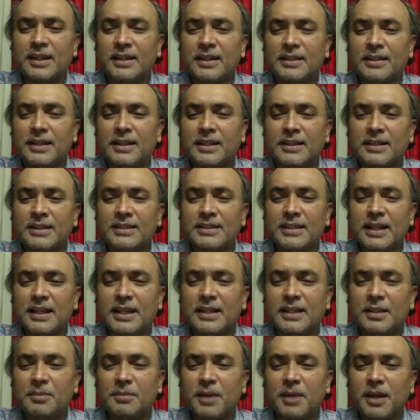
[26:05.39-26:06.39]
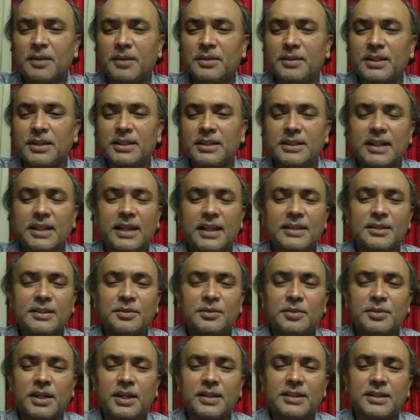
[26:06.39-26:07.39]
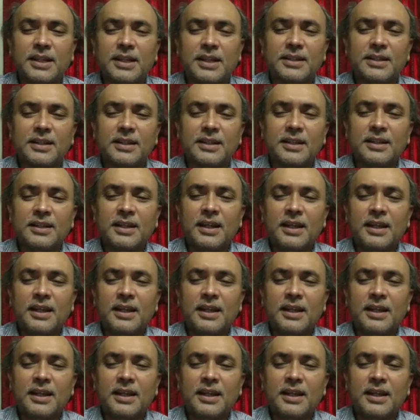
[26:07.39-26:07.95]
that is antibiotic, then you can take,